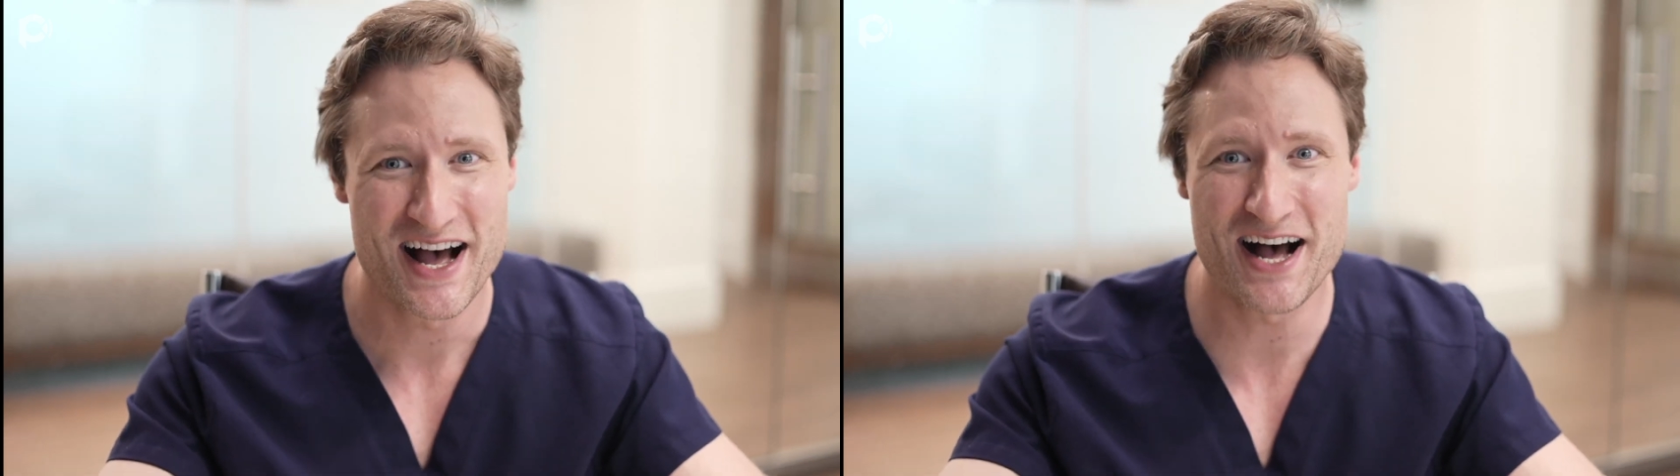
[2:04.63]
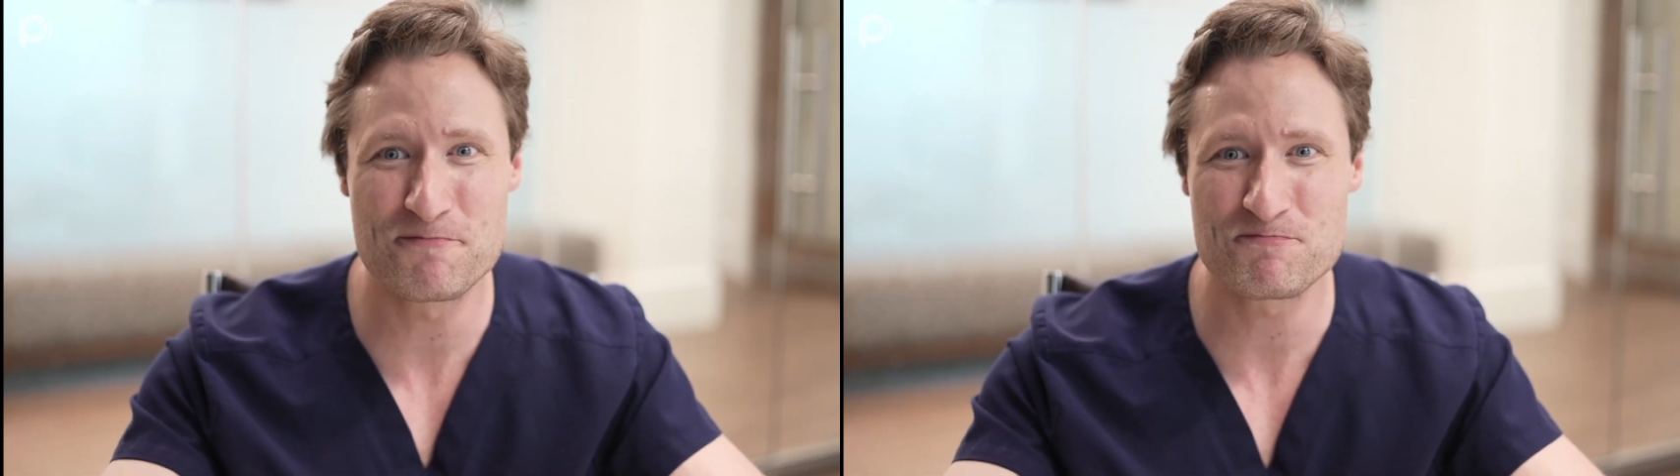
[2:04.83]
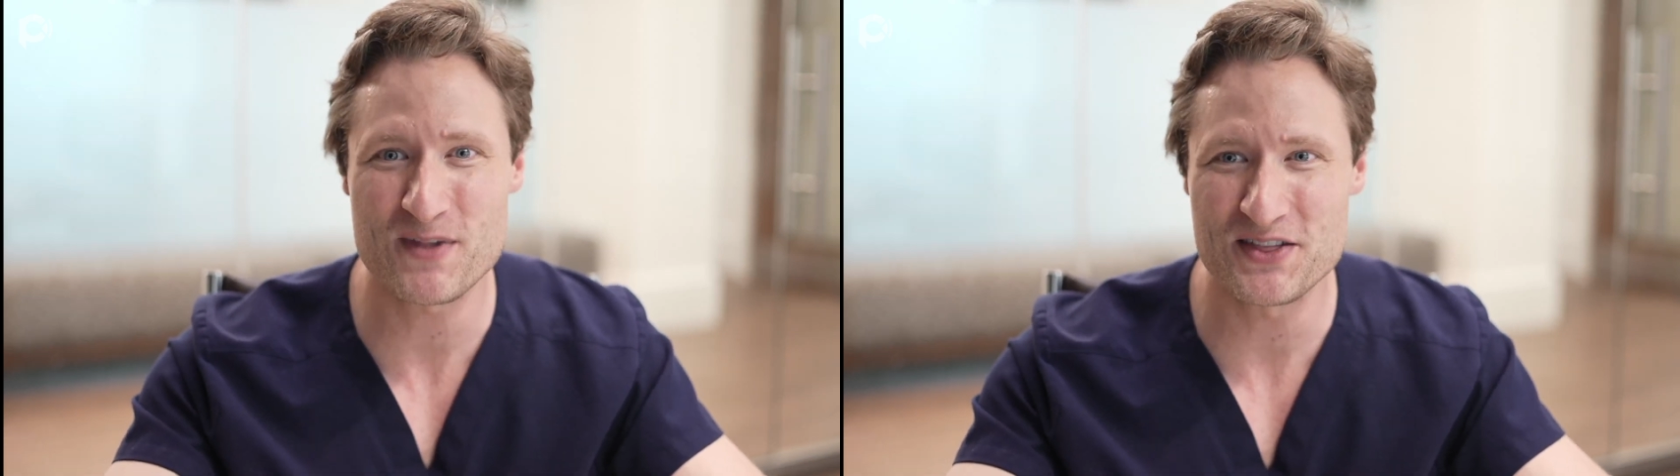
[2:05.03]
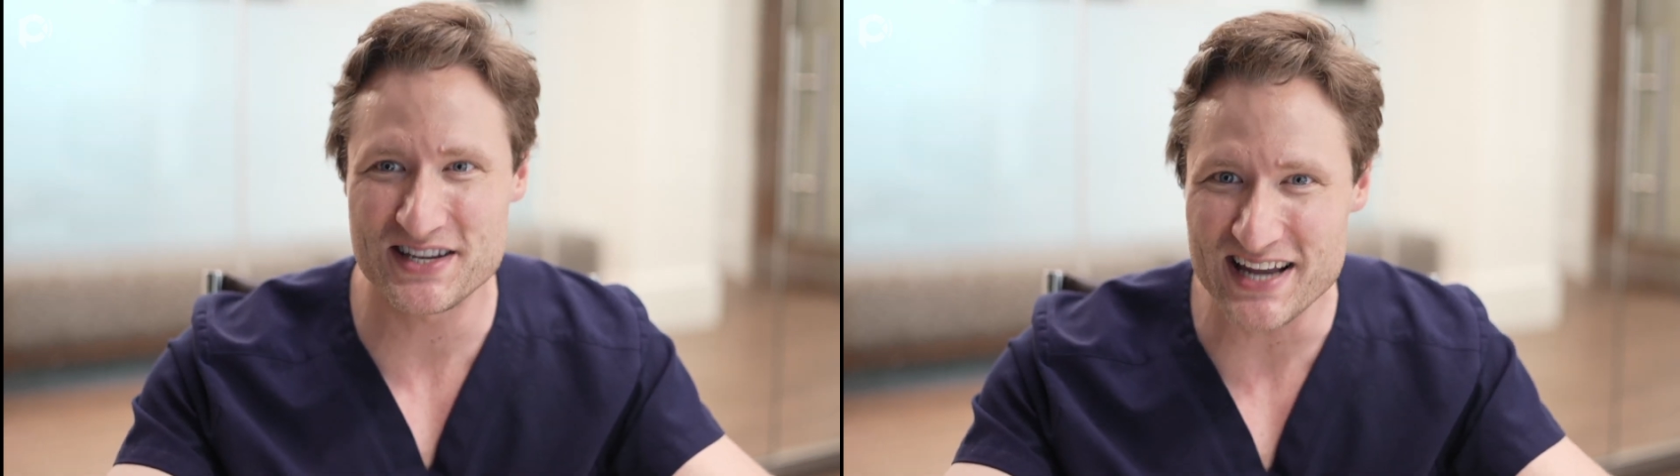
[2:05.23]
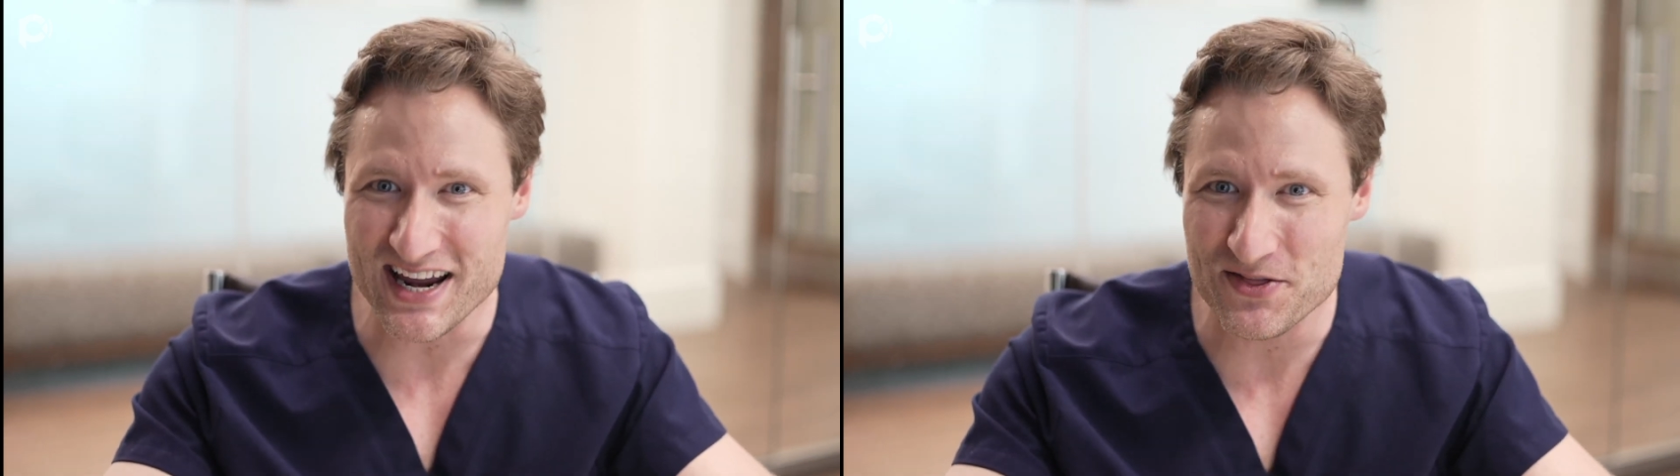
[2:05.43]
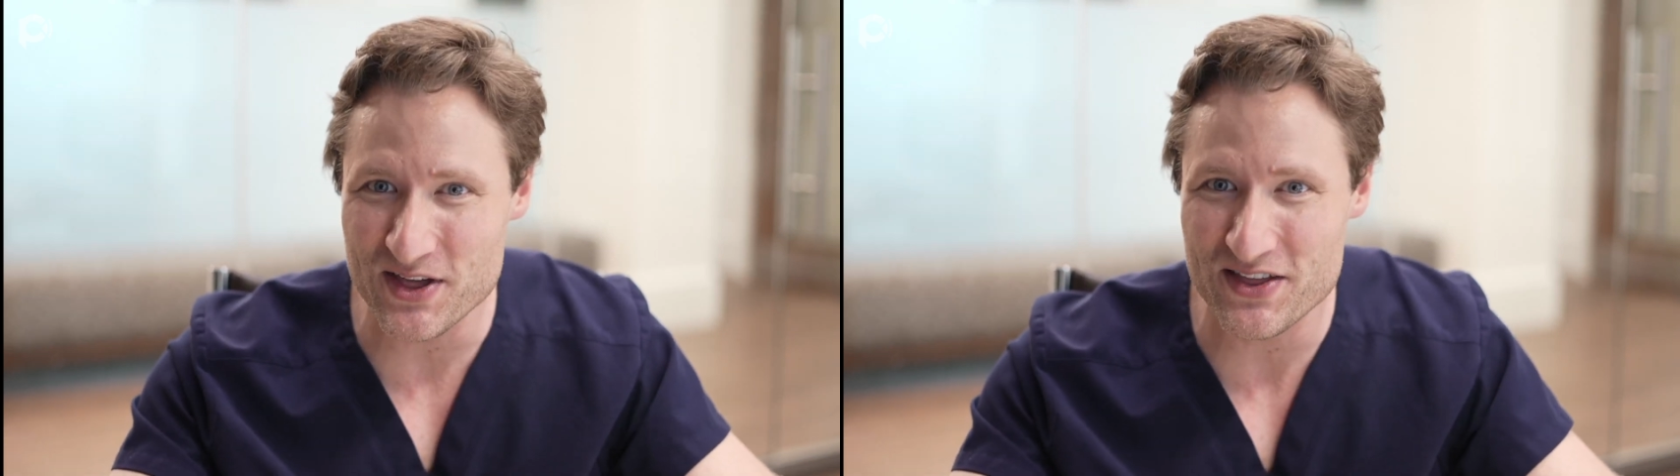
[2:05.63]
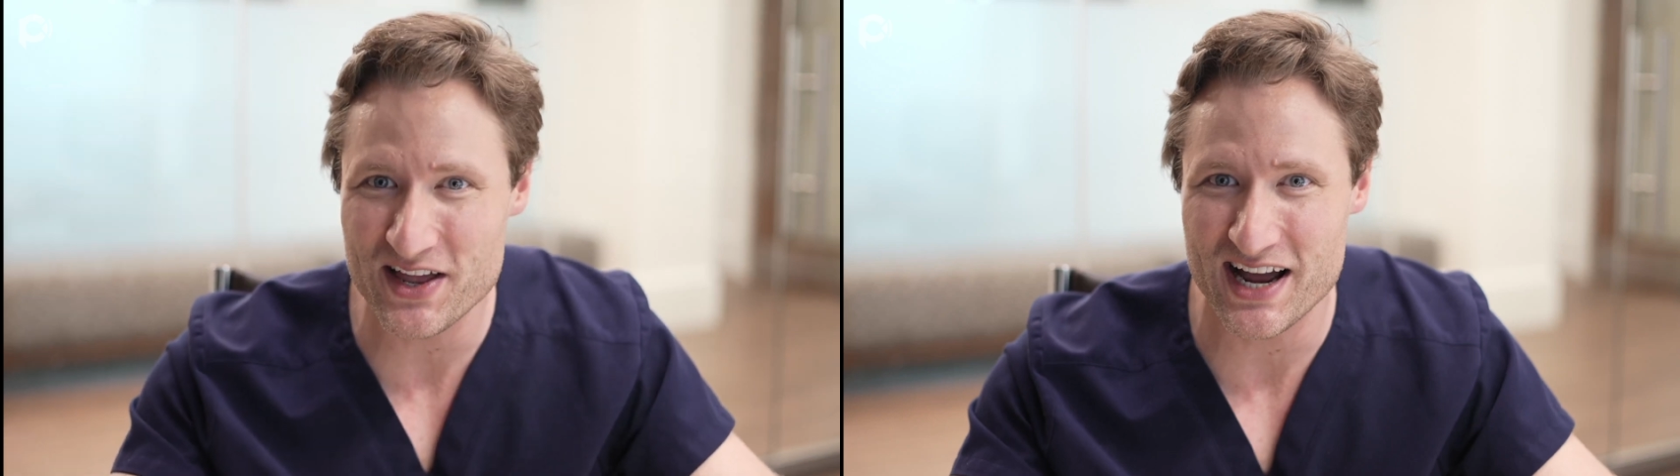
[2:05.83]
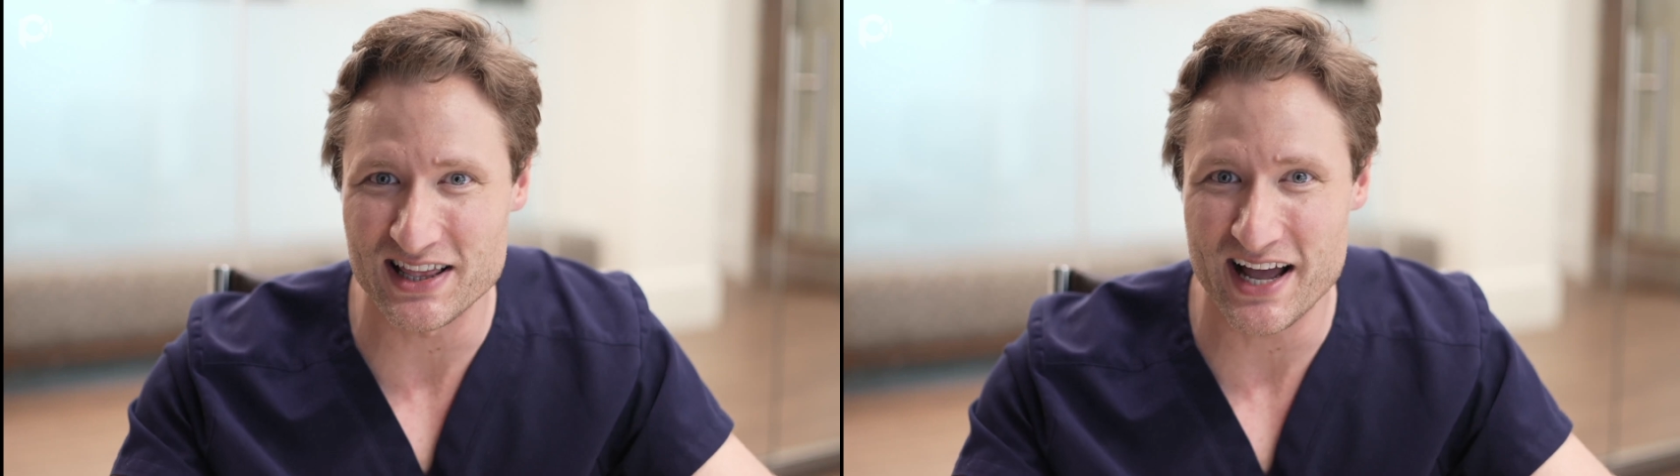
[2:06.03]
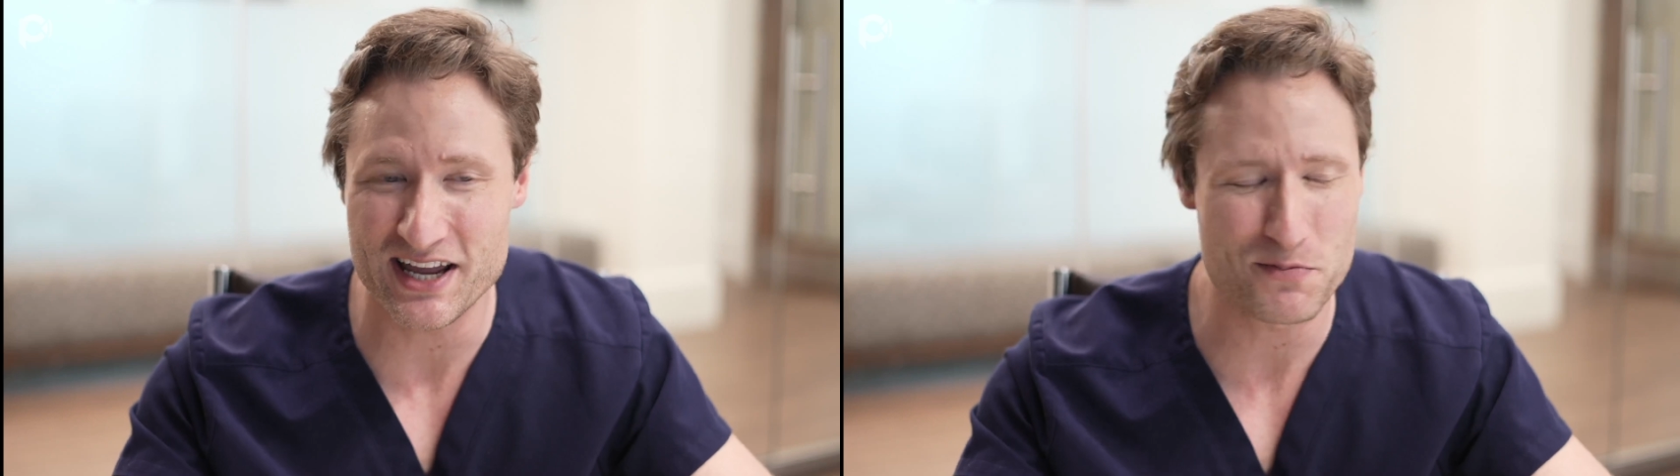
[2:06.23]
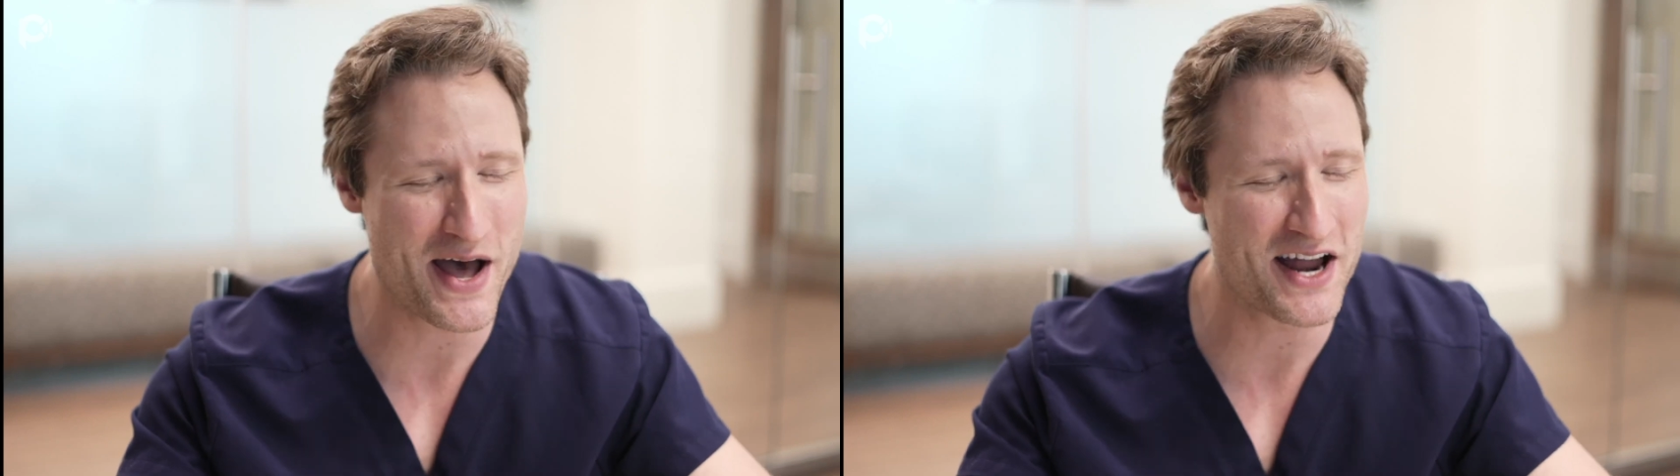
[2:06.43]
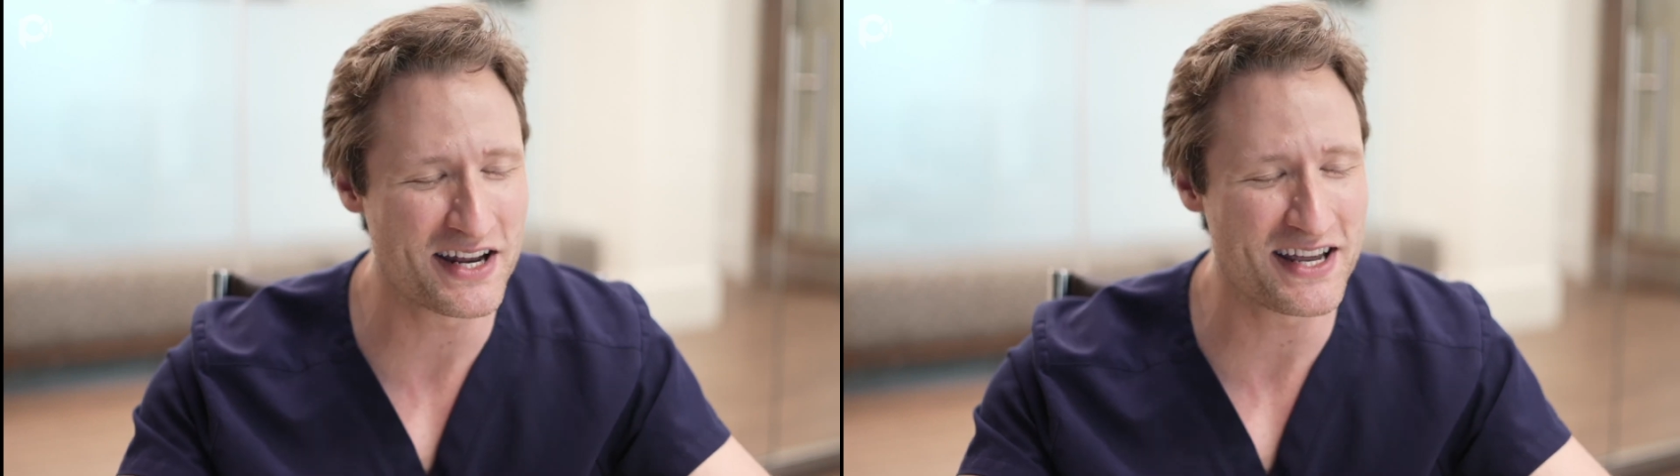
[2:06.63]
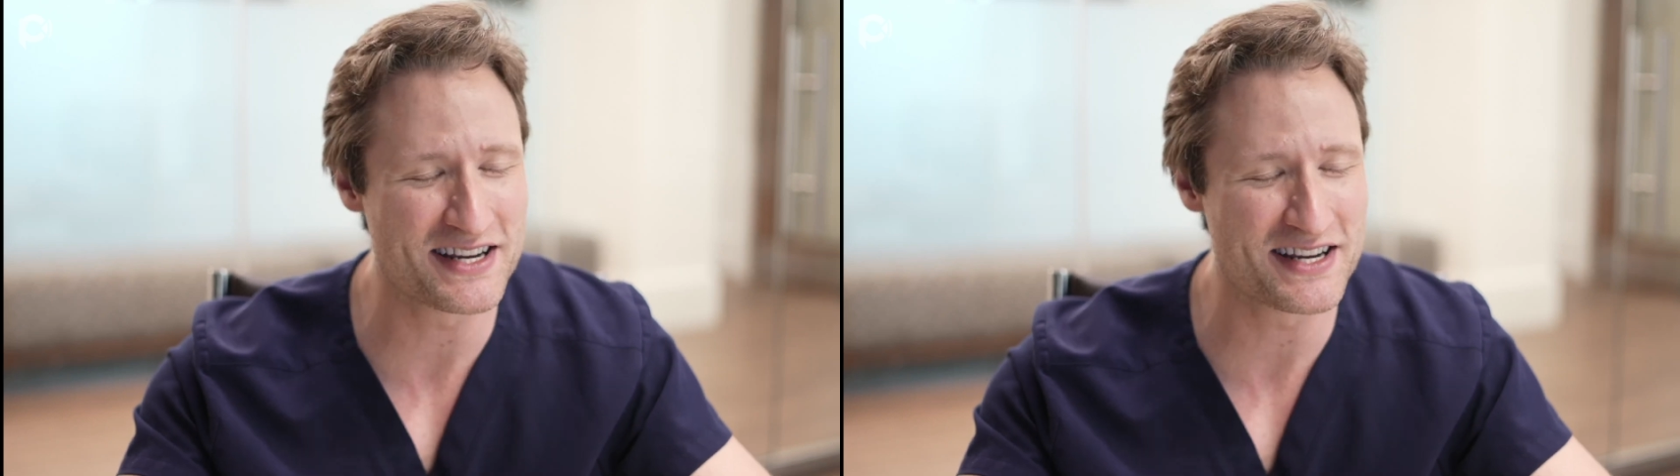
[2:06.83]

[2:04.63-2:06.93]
The second thing that I like about it